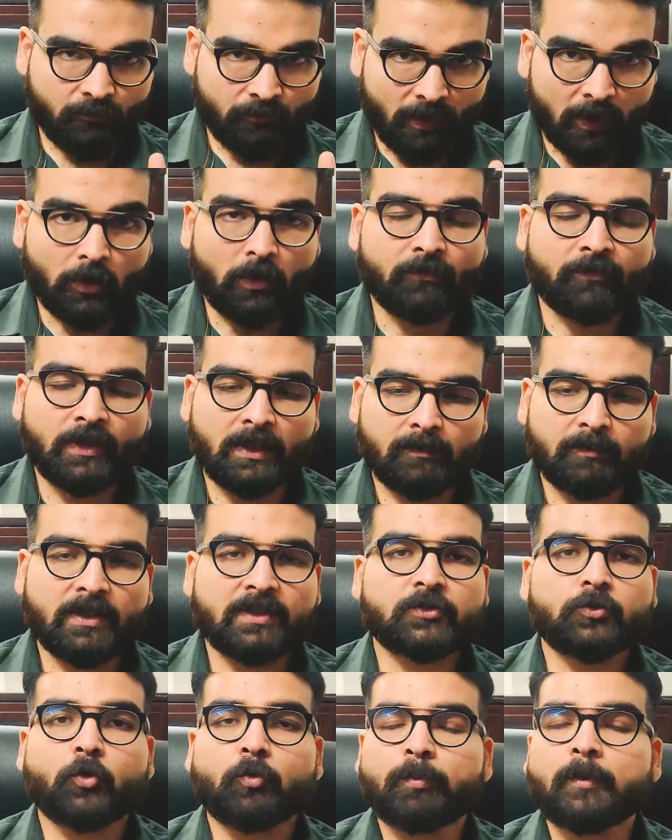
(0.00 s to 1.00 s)
One of them
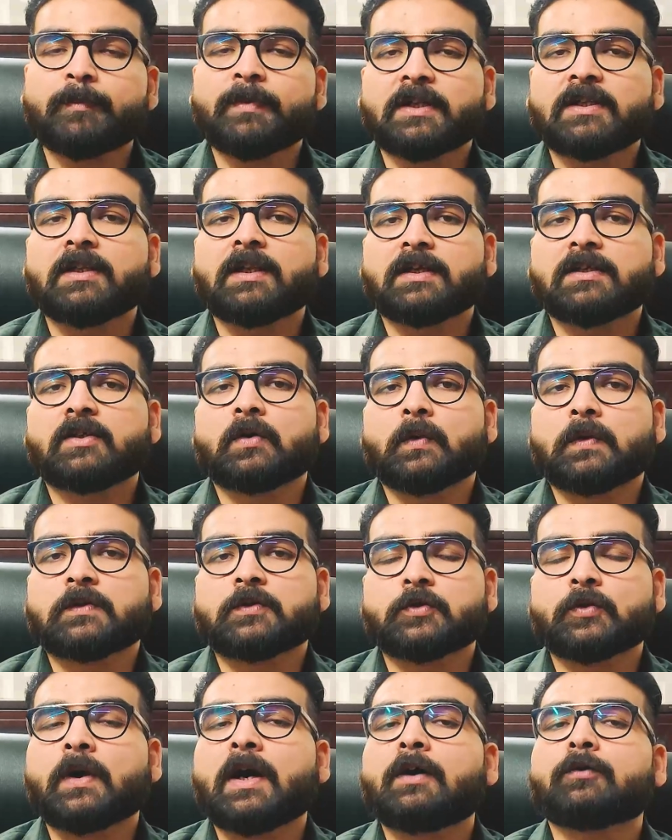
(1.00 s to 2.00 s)
is Upapad Lagna
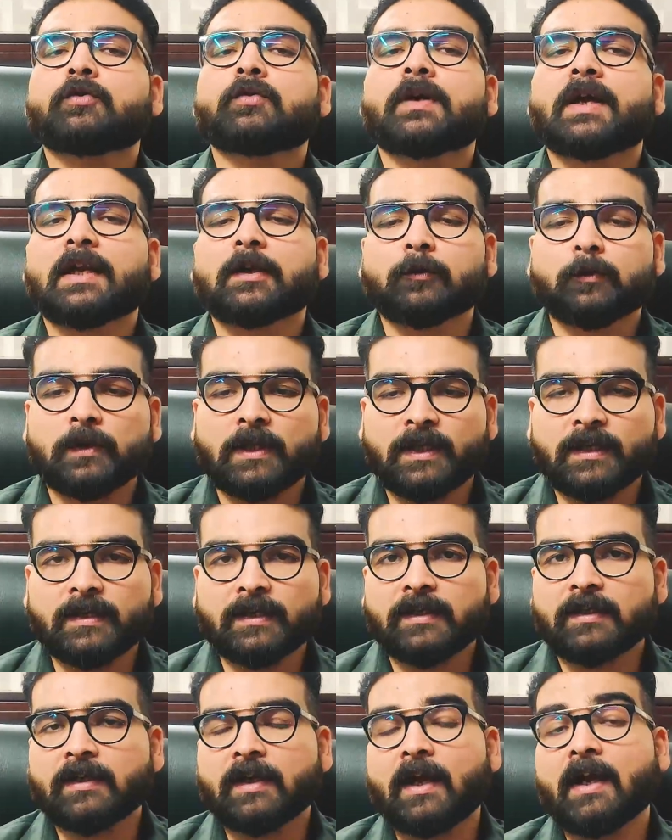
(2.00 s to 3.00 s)
also, how to calculate it,